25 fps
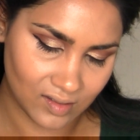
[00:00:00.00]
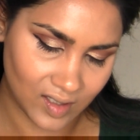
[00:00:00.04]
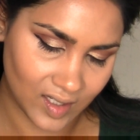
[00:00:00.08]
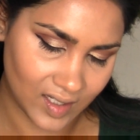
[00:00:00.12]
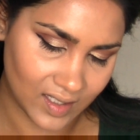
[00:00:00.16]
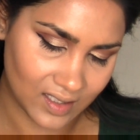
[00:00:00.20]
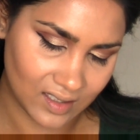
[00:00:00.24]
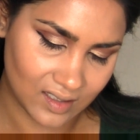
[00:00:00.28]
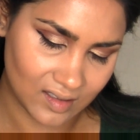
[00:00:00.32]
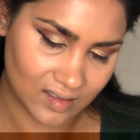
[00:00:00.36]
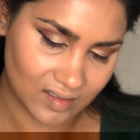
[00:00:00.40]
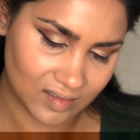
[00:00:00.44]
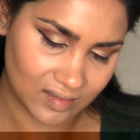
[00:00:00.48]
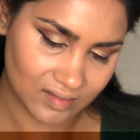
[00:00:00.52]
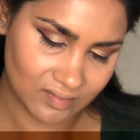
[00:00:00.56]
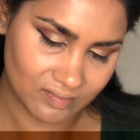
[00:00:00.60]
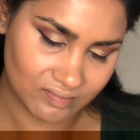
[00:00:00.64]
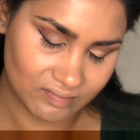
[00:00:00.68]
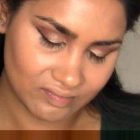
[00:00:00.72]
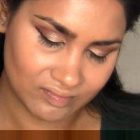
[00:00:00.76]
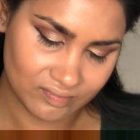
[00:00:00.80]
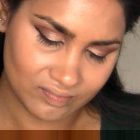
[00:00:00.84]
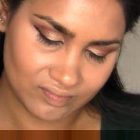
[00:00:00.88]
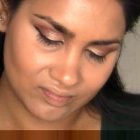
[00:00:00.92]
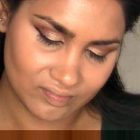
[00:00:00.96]
like
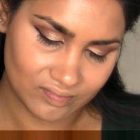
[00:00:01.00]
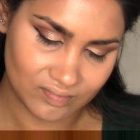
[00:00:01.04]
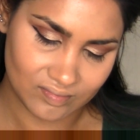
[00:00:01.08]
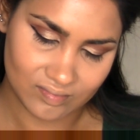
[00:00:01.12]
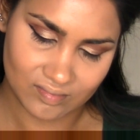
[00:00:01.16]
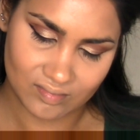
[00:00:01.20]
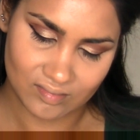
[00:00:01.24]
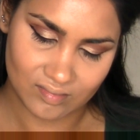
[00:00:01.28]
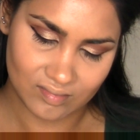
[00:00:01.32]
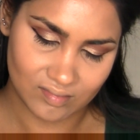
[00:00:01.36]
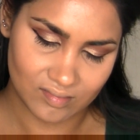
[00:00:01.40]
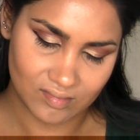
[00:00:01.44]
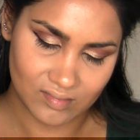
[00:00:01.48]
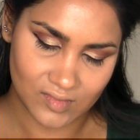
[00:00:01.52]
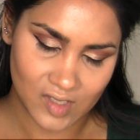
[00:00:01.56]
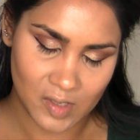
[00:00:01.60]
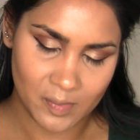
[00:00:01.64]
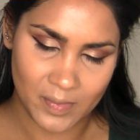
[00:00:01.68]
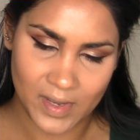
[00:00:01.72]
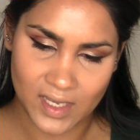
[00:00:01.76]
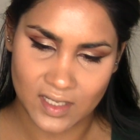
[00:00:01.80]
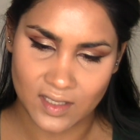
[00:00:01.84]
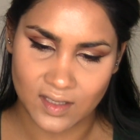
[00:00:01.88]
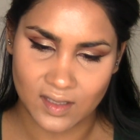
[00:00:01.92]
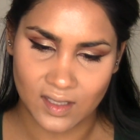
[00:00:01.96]
the
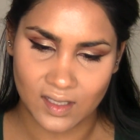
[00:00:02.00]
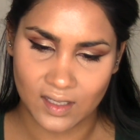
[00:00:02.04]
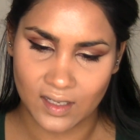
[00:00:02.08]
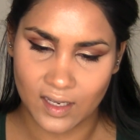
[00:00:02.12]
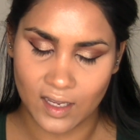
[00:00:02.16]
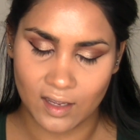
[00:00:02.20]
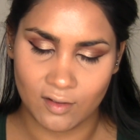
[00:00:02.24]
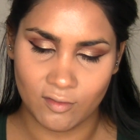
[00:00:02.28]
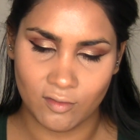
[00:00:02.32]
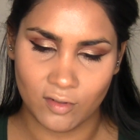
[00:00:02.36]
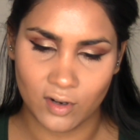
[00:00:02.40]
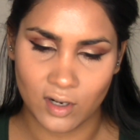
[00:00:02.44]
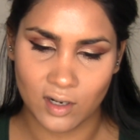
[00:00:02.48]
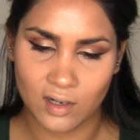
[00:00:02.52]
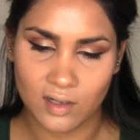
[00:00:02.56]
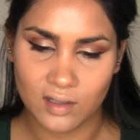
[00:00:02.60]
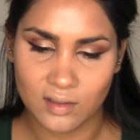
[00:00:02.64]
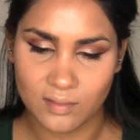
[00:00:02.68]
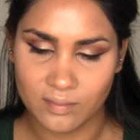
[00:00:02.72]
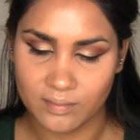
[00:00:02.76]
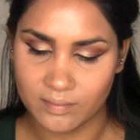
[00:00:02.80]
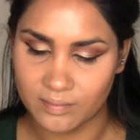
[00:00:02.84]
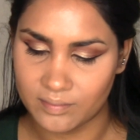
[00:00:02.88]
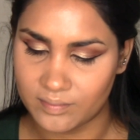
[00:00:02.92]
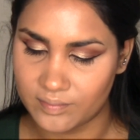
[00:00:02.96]
best thing
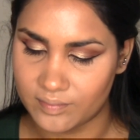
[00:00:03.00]
ever.